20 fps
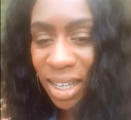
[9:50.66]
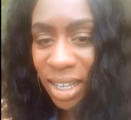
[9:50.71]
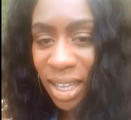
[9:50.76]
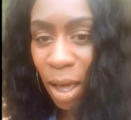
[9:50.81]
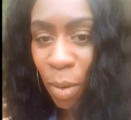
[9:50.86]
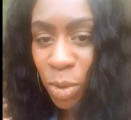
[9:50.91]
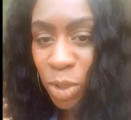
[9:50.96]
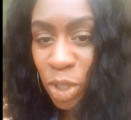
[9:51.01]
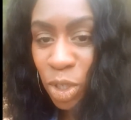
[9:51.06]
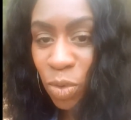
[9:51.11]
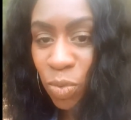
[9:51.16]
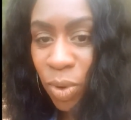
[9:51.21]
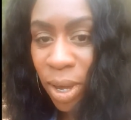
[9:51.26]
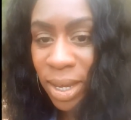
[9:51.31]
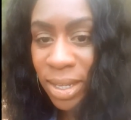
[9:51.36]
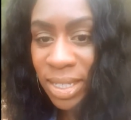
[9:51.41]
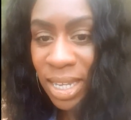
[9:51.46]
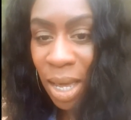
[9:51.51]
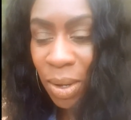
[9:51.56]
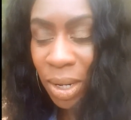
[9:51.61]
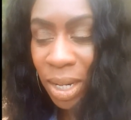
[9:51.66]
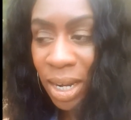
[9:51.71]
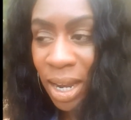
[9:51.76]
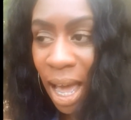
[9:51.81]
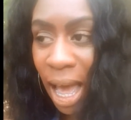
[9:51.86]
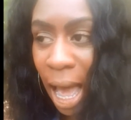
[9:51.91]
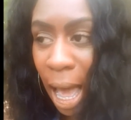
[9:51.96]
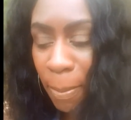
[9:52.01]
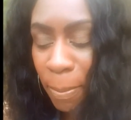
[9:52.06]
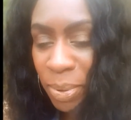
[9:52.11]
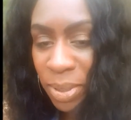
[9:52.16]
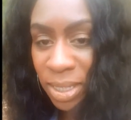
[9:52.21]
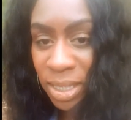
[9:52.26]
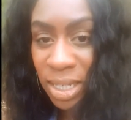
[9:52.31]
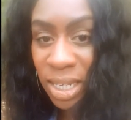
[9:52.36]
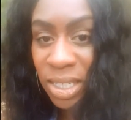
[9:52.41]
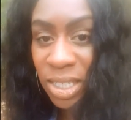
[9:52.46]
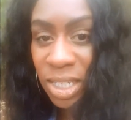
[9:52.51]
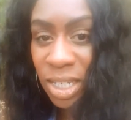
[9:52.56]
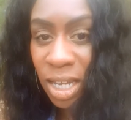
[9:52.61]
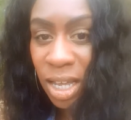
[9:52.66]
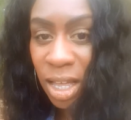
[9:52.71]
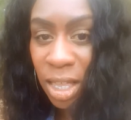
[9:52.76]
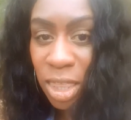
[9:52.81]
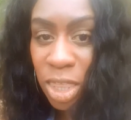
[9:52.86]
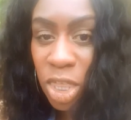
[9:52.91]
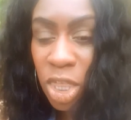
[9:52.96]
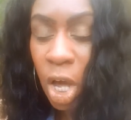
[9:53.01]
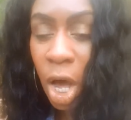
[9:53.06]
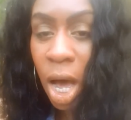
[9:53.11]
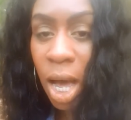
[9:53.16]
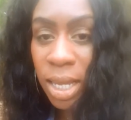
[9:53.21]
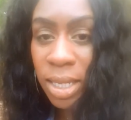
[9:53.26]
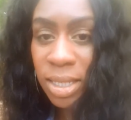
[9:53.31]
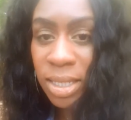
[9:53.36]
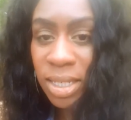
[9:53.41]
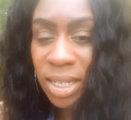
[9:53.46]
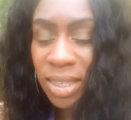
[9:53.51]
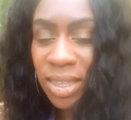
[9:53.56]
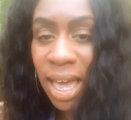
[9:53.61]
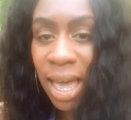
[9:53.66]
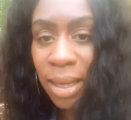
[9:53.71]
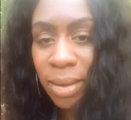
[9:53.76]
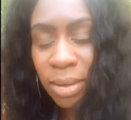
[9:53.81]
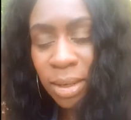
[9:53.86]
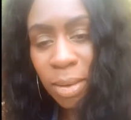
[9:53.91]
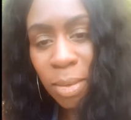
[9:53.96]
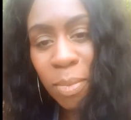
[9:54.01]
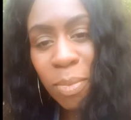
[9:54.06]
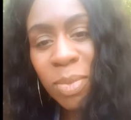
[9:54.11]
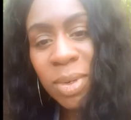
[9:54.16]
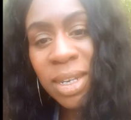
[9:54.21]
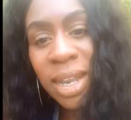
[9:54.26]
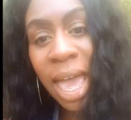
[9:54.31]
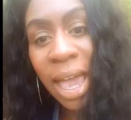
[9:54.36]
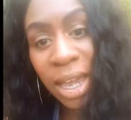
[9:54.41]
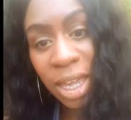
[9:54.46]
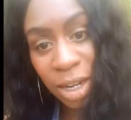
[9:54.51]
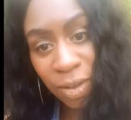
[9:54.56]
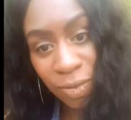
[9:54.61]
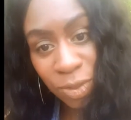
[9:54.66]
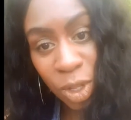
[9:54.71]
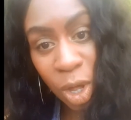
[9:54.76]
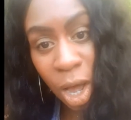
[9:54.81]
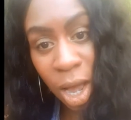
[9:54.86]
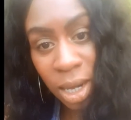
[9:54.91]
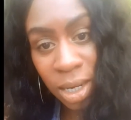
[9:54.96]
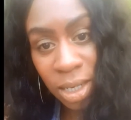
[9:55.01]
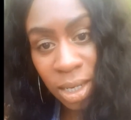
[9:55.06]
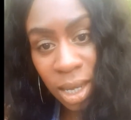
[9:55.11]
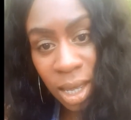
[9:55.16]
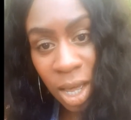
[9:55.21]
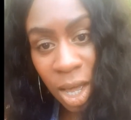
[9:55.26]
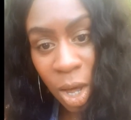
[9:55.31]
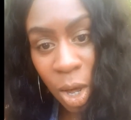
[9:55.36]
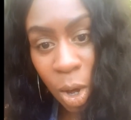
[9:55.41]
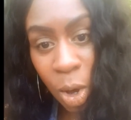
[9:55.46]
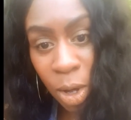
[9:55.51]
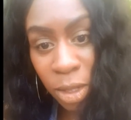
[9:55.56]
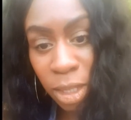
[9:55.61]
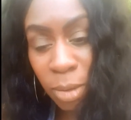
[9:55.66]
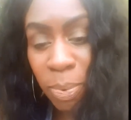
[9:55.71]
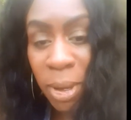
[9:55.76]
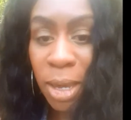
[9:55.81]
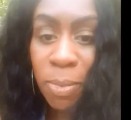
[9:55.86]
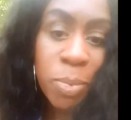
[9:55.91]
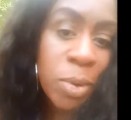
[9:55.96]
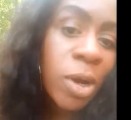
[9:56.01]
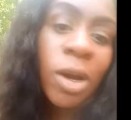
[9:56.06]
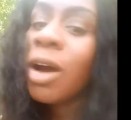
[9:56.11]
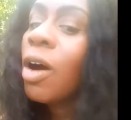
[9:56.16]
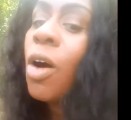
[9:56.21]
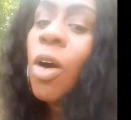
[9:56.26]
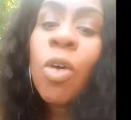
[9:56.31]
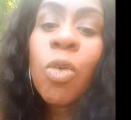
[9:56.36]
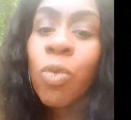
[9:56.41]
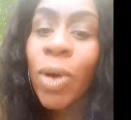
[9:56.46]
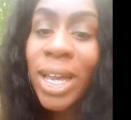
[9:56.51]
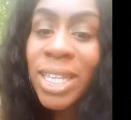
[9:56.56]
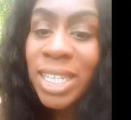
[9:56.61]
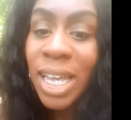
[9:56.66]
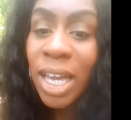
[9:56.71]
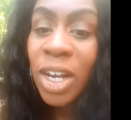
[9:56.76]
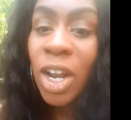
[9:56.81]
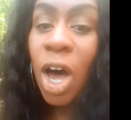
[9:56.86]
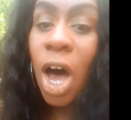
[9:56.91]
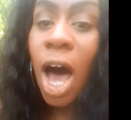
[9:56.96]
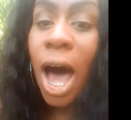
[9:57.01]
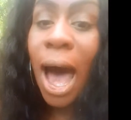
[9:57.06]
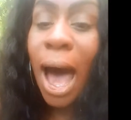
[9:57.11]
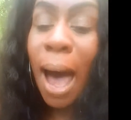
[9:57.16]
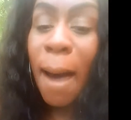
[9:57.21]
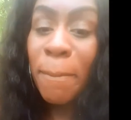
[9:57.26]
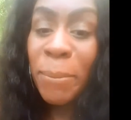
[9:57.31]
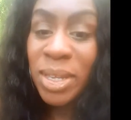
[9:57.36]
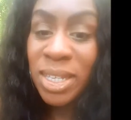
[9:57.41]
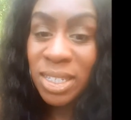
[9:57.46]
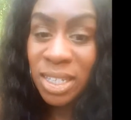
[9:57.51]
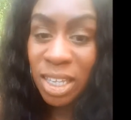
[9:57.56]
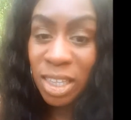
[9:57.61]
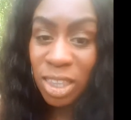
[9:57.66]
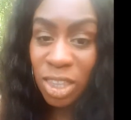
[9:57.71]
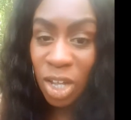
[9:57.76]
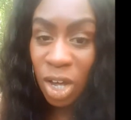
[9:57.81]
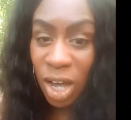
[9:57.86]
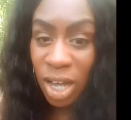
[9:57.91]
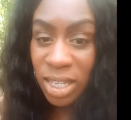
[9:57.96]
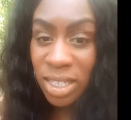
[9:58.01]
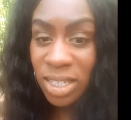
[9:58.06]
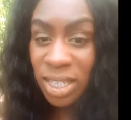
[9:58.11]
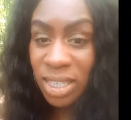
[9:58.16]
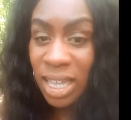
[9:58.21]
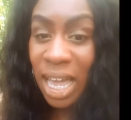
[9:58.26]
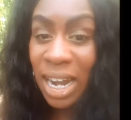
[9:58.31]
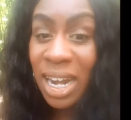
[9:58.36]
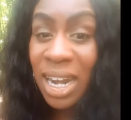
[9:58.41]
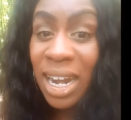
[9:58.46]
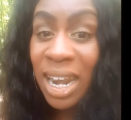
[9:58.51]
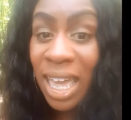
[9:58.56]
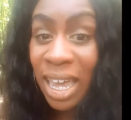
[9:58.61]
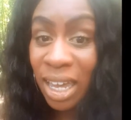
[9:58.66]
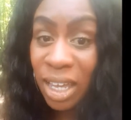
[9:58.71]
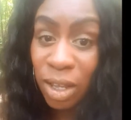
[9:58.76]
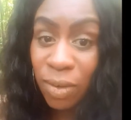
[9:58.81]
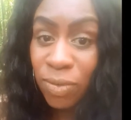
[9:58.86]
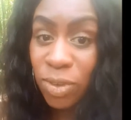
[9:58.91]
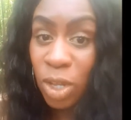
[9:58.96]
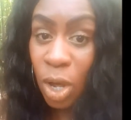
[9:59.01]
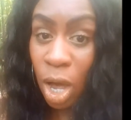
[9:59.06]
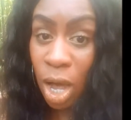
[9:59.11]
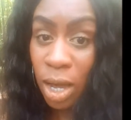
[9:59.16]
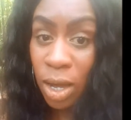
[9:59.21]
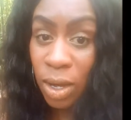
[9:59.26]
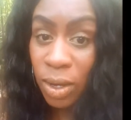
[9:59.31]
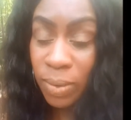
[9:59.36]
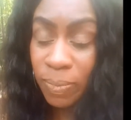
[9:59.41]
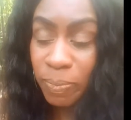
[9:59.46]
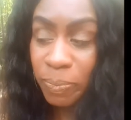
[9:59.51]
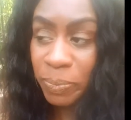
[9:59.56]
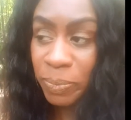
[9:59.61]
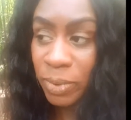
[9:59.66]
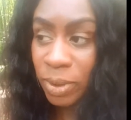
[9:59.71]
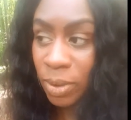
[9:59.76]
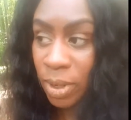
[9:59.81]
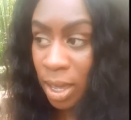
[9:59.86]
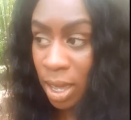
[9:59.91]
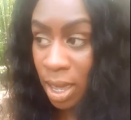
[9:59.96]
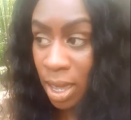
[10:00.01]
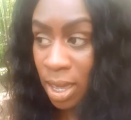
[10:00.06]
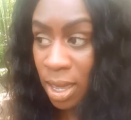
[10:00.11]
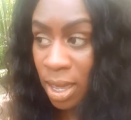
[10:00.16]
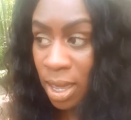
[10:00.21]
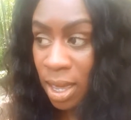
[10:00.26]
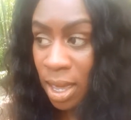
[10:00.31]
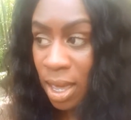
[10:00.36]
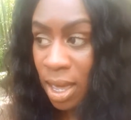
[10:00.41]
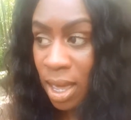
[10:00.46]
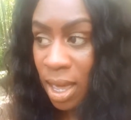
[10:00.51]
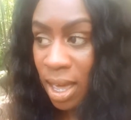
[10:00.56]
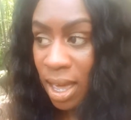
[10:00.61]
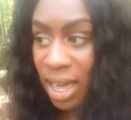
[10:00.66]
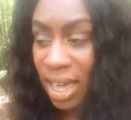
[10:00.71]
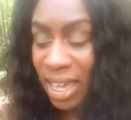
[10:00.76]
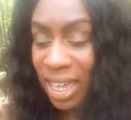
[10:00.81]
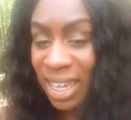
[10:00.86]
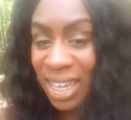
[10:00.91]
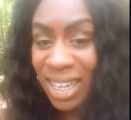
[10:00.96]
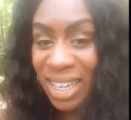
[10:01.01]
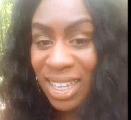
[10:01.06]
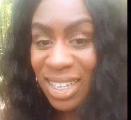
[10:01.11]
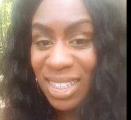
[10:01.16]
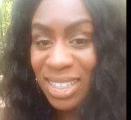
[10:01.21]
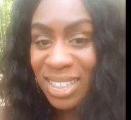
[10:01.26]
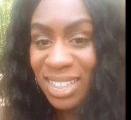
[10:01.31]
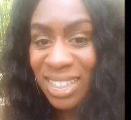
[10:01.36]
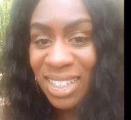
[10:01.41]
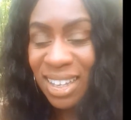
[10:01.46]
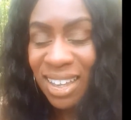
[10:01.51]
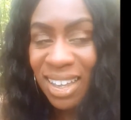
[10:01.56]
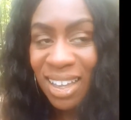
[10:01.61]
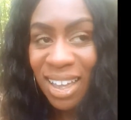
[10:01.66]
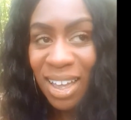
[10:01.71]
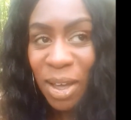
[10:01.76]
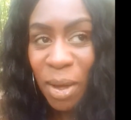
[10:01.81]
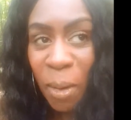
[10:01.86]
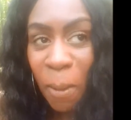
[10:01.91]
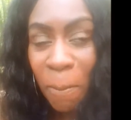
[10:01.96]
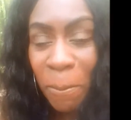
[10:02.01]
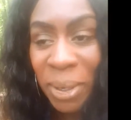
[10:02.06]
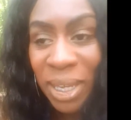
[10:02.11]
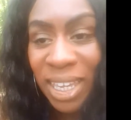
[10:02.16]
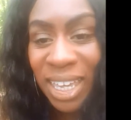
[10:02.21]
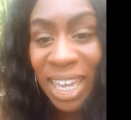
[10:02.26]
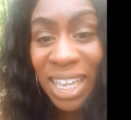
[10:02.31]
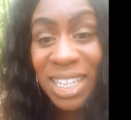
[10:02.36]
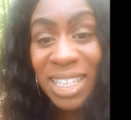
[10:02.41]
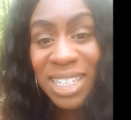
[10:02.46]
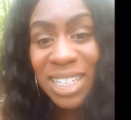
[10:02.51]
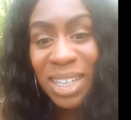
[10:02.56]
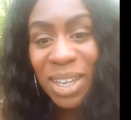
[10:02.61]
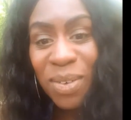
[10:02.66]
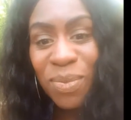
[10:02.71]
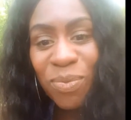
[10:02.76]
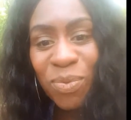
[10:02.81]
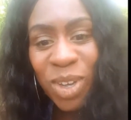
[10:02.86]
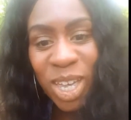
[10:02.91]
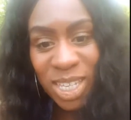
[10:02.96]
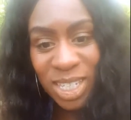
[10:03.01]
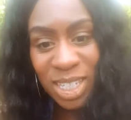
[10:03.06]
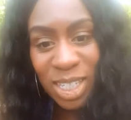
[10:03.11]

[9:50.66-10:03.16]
want you to write down an opposite thought to that negative thought on the paper. Write down the opposite thought to that negative thought. Okay? and begin to confess